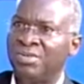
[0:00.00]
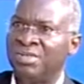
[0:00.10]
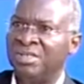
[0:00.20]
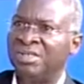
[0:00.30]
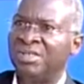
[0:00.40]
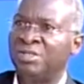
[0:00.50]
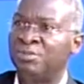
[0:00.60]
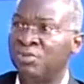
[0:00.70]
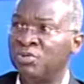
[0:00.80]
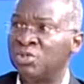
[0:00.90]
the
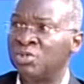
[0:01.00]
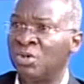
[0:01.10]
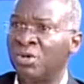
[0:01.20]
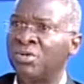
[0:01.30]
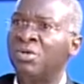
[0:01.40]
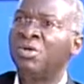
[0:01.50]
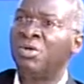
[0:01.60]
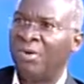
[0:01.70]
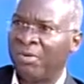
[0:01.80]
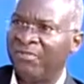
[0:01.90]
disposition
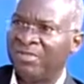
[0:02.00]
of